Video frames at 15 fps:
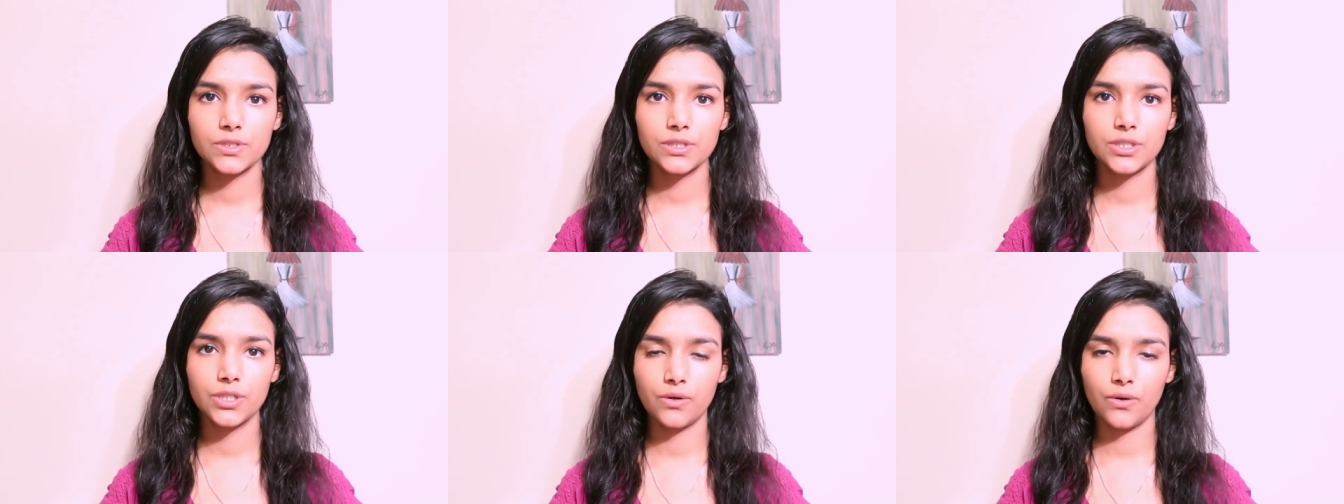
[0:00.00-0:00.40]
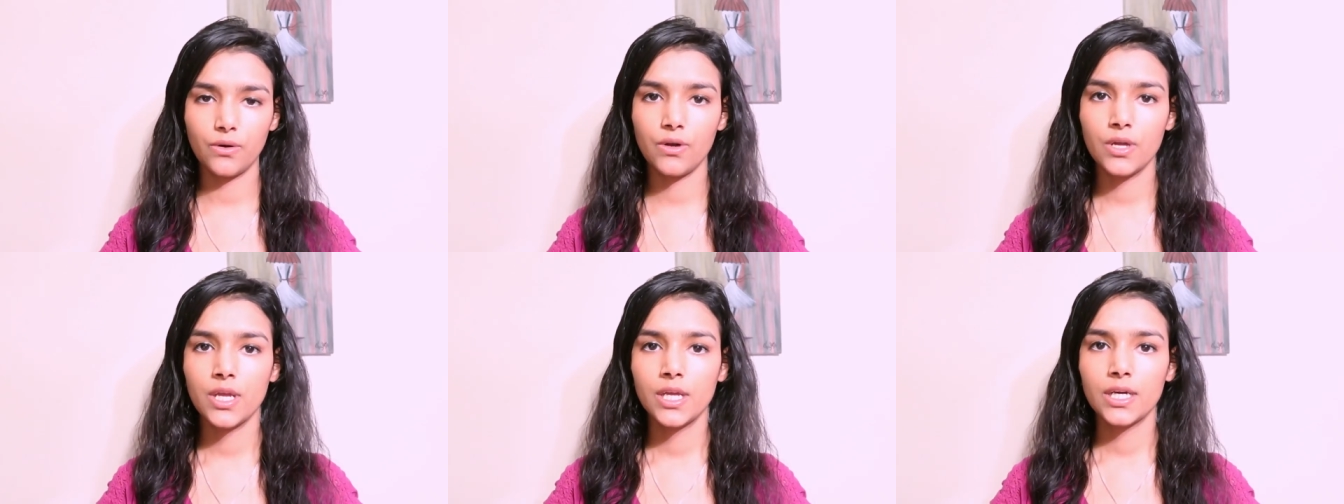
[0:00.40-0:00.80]
you
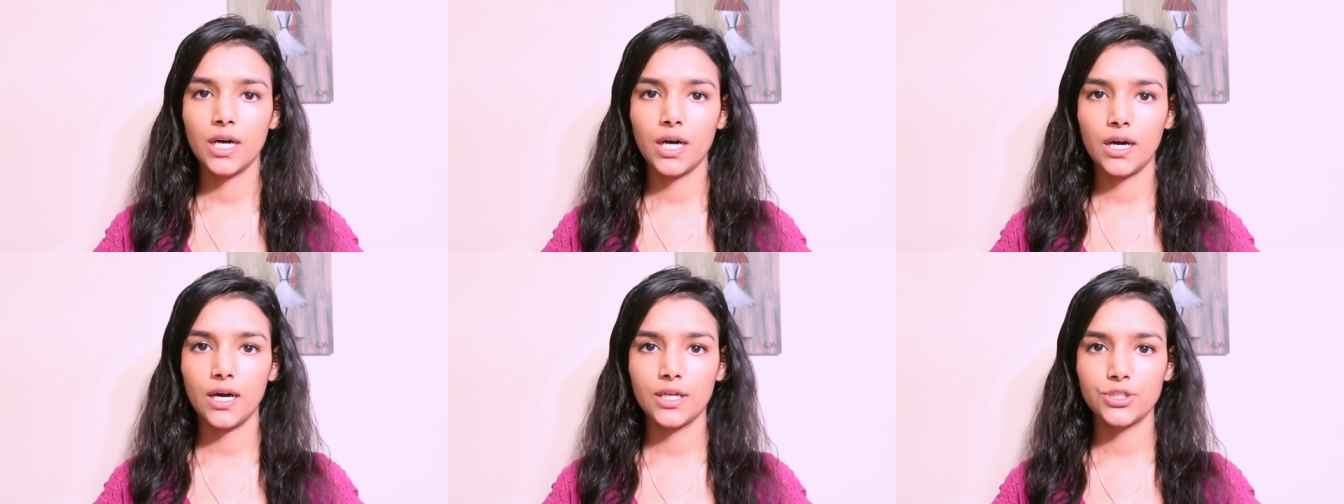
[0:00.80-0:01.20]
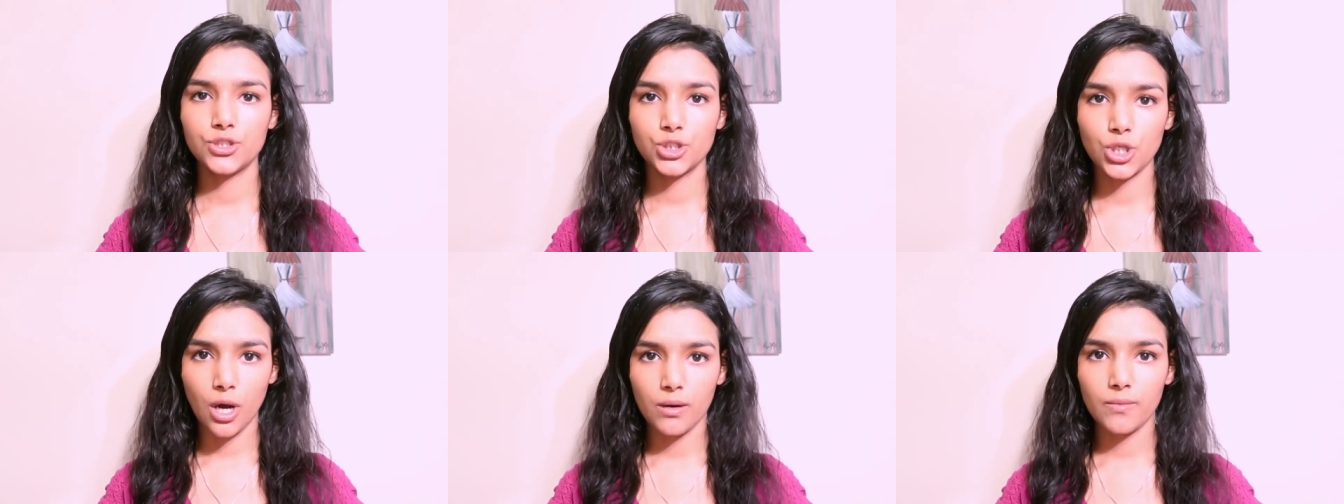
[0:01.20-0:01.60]
know a
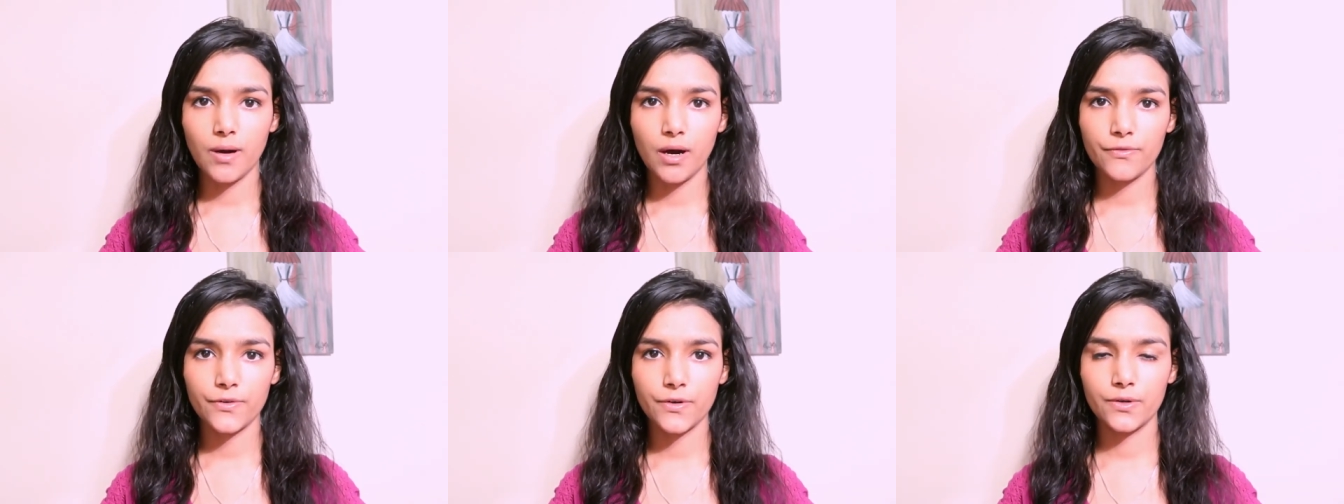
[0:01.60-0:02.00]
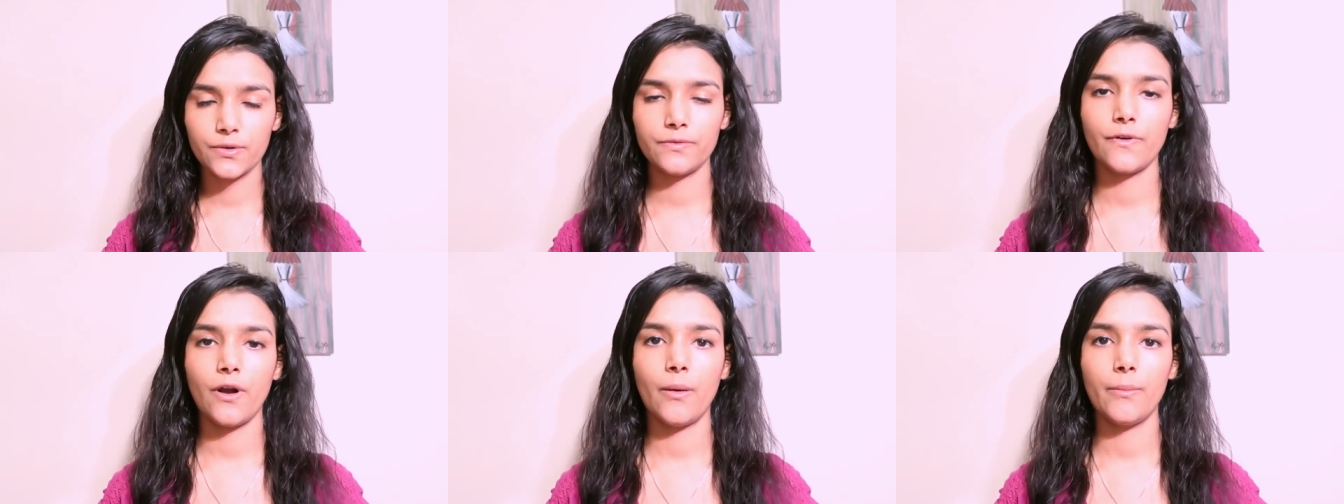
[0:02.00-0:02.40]
job offer
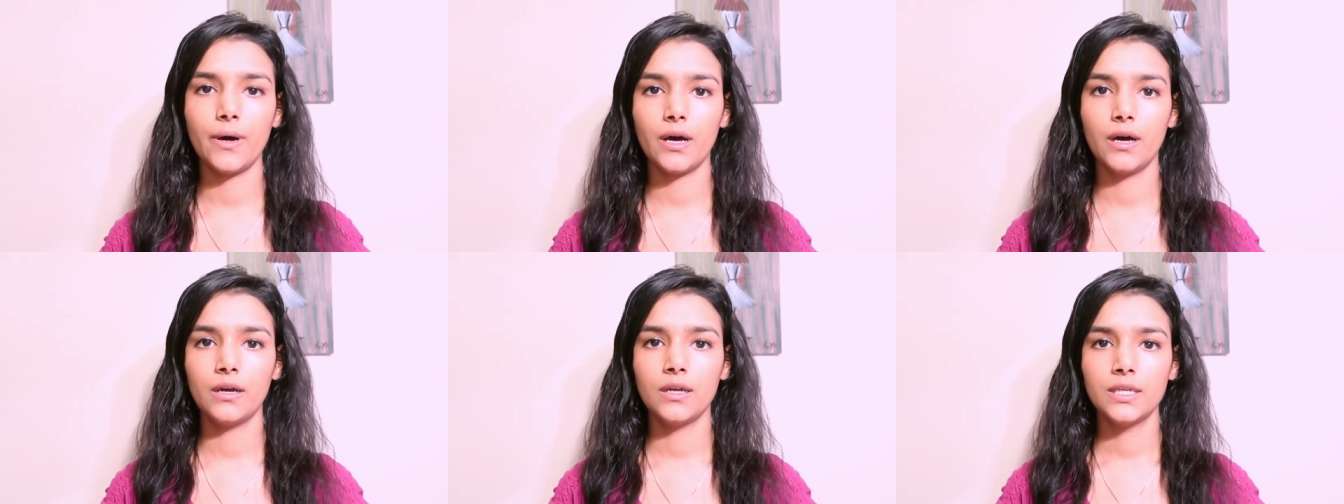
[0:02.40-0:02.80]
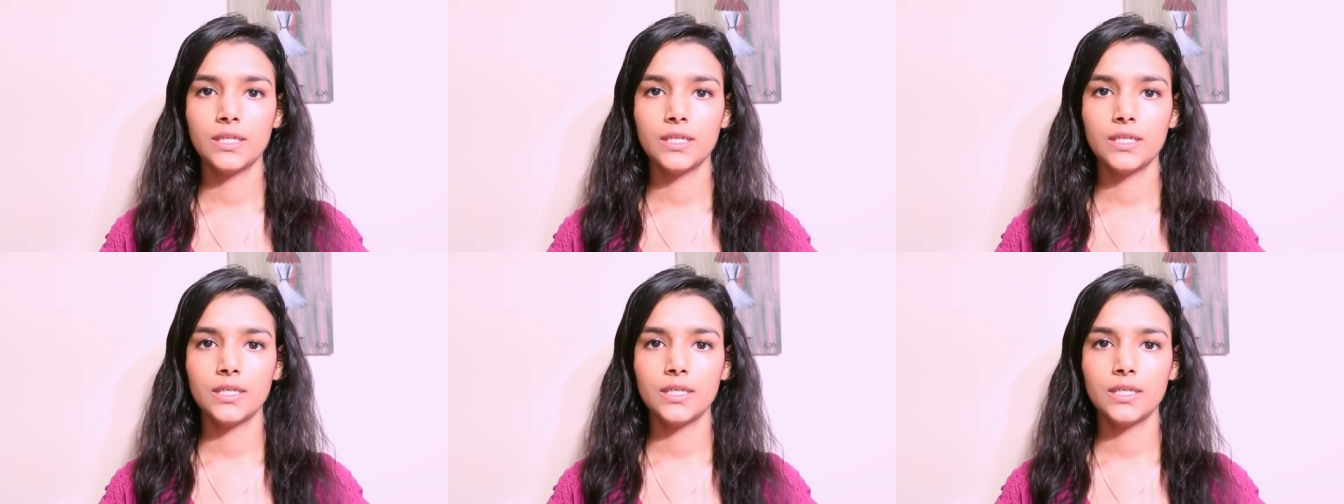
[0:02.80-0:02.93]
from a